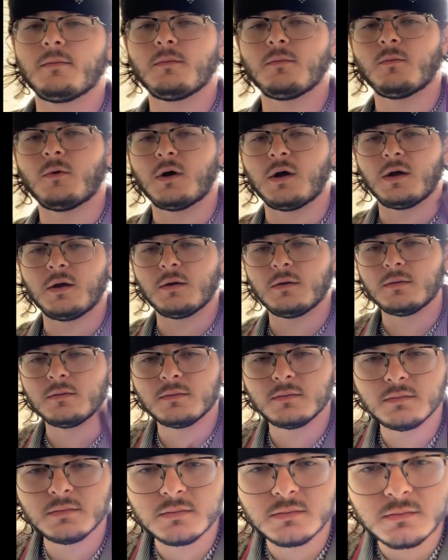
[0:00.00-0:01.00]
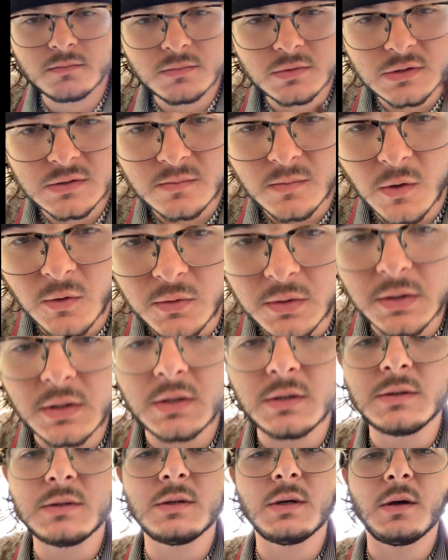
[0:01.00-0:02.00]
while smoking
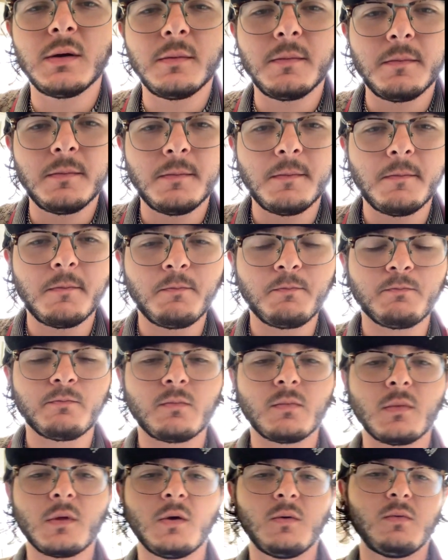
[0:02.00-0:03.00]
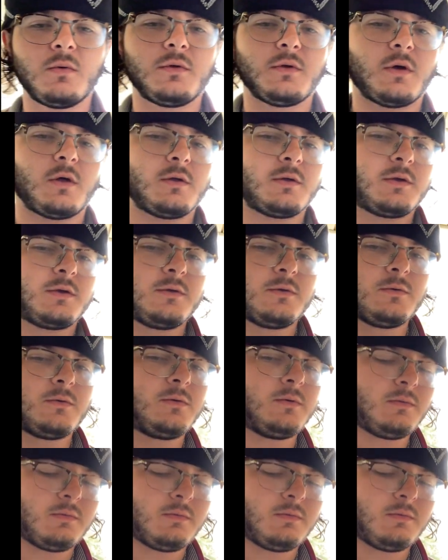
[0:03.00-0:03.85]
this up with all of you.